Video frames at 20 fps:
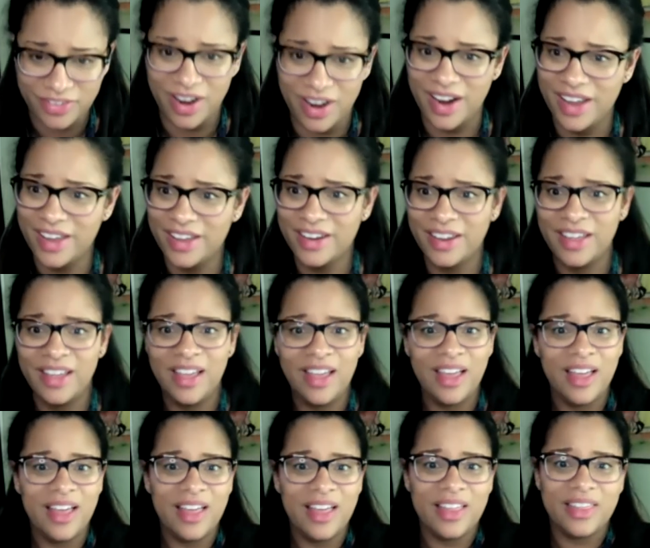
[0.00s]
right?
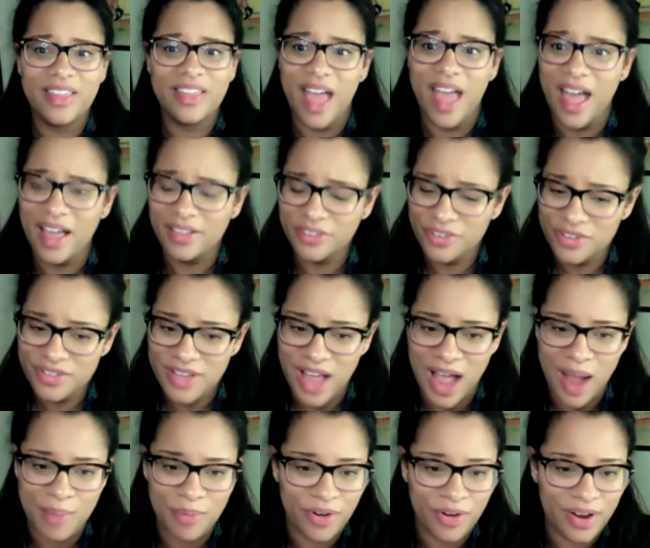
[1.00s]
The actors
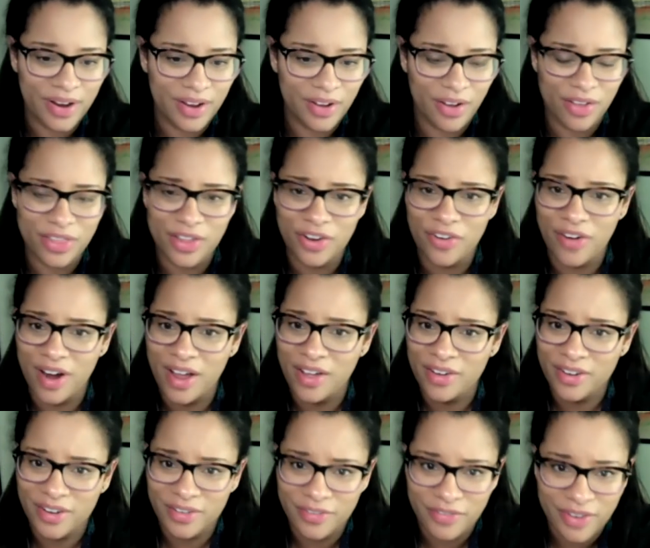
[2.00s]
operating on the ground
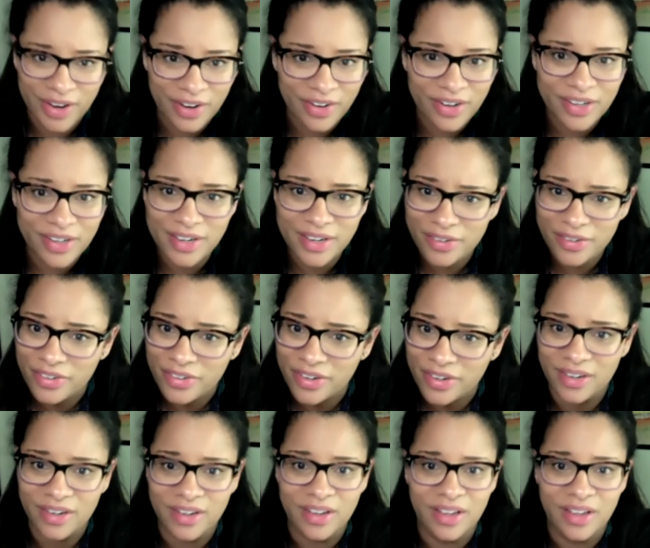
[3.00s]
are very different.